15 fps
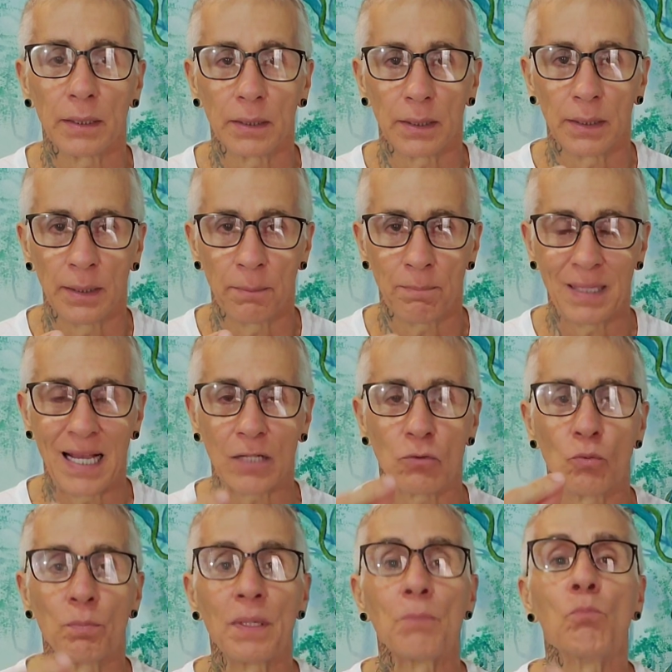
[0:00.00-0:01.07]
impact
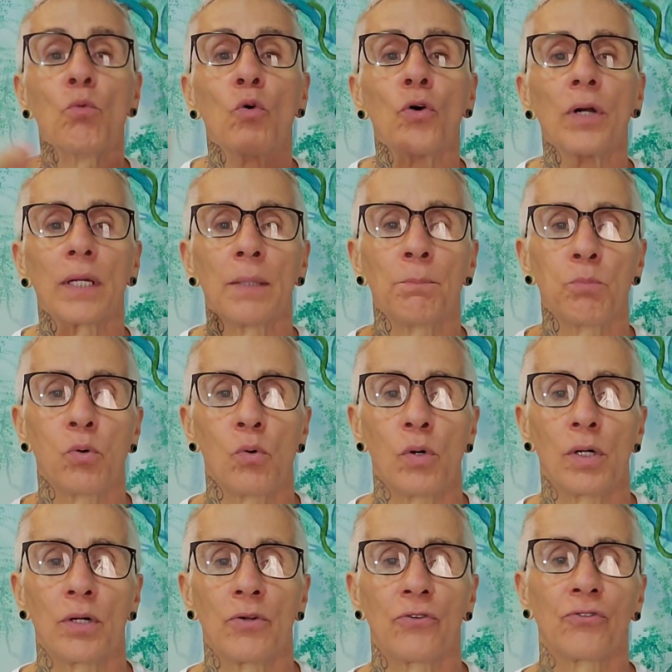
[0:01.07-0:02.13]
will be more
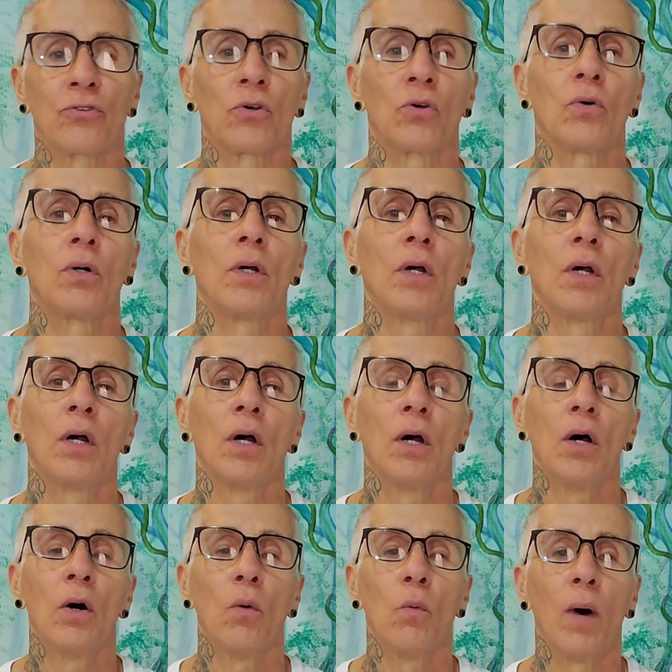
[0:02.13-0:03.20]
important. So
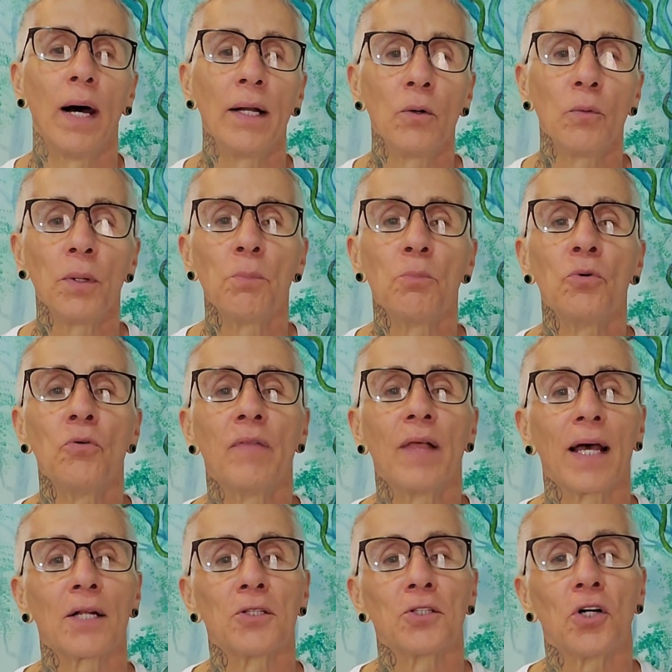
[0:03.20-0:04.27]
why don't we move
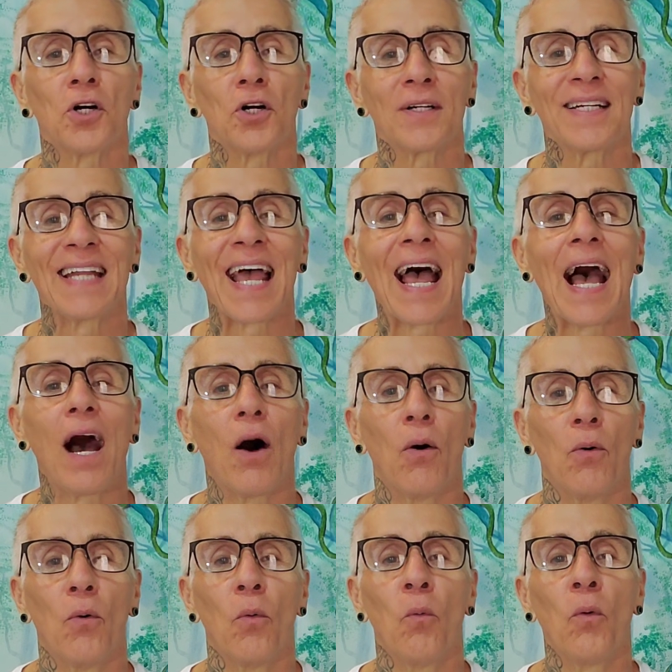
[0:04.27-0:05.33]
that along
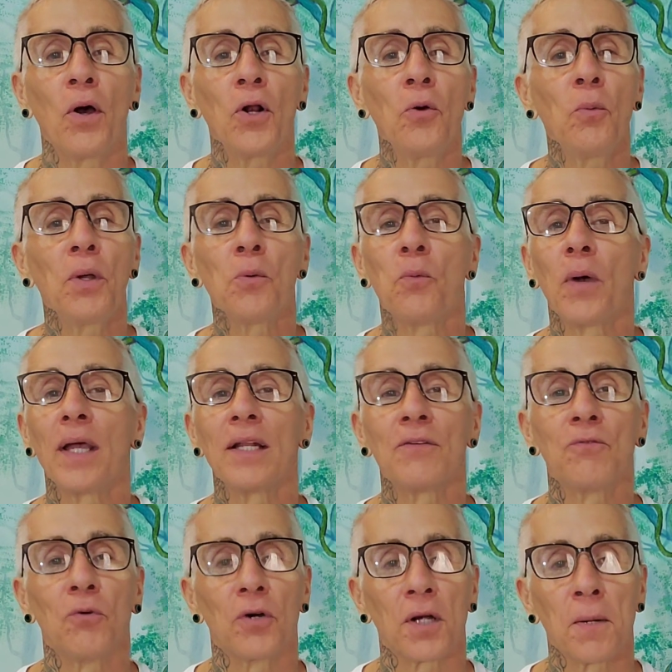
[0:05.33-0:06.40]
now? What are we
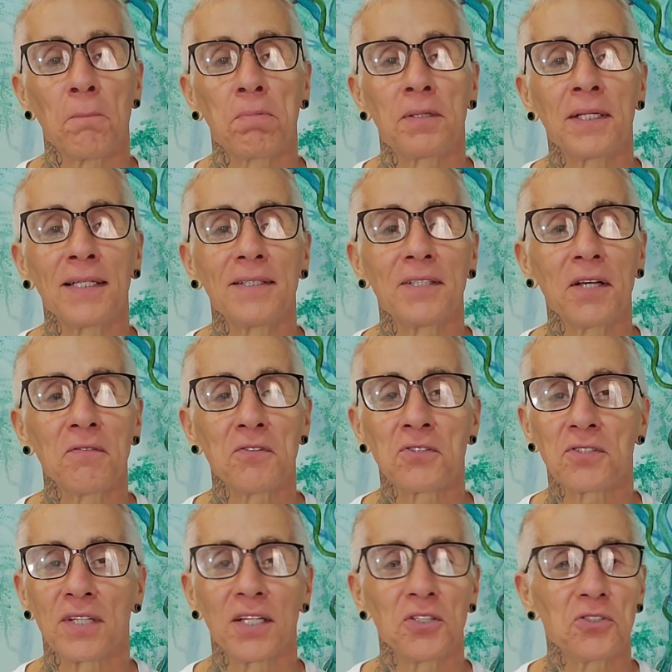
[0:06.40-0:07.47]
waiting for? Complete
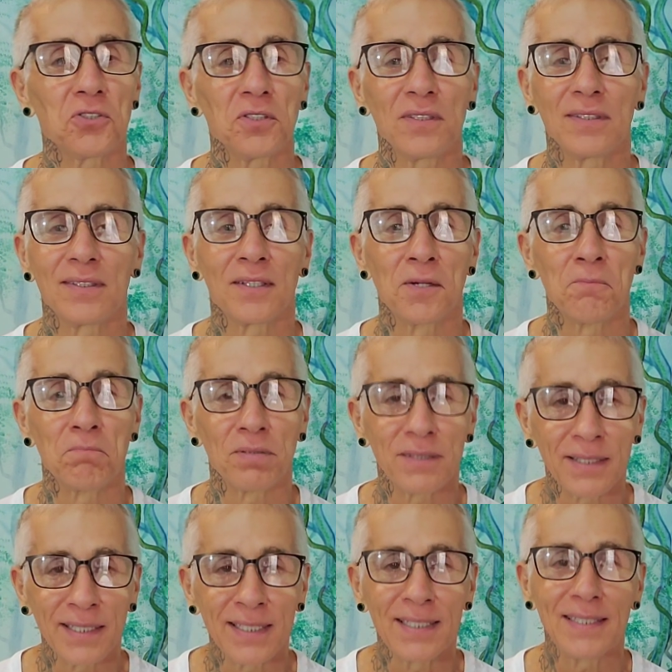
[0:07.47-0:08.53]
devastation?
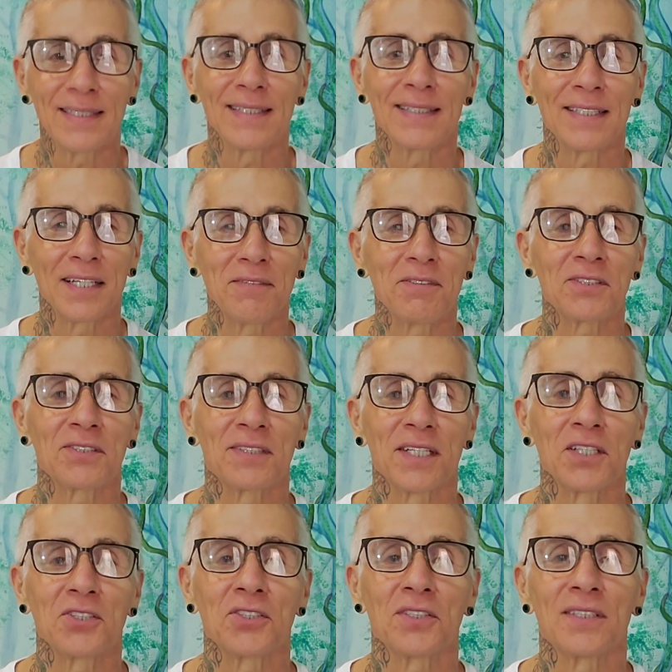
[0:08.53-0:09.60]
Complete
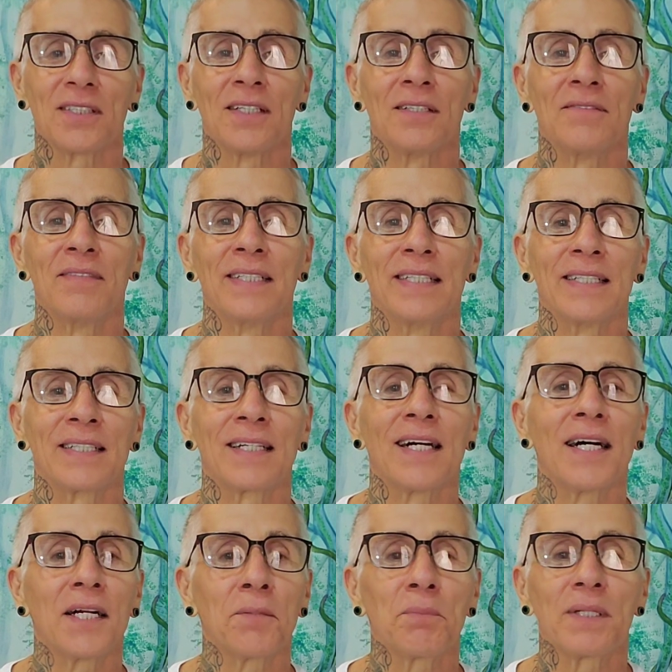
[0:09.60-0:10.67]
devastation of the
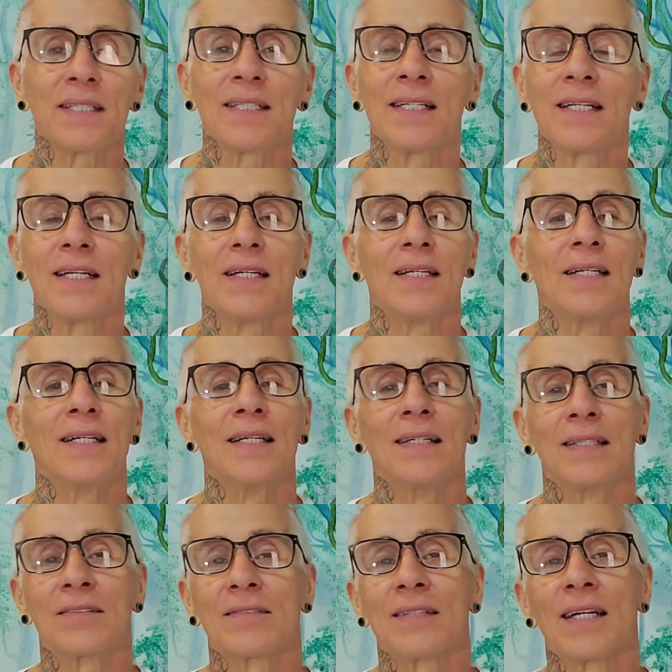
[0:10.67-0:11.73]
economy.
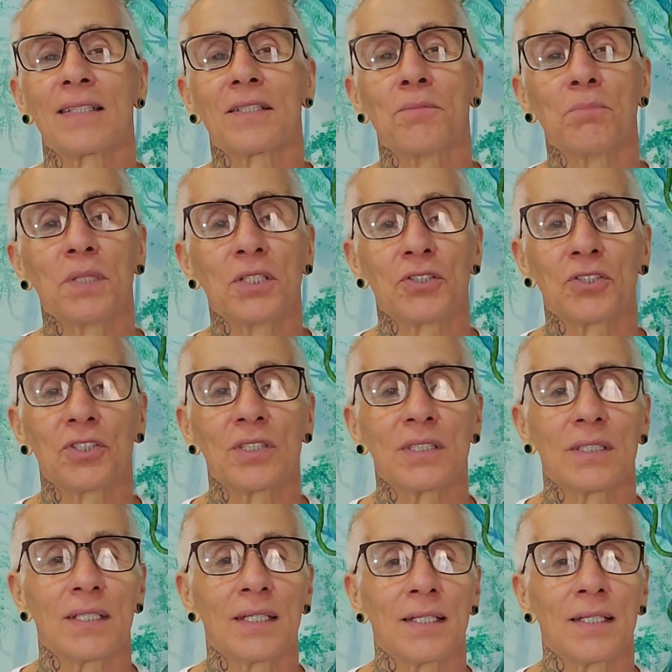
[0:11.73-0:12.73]
That's not to mention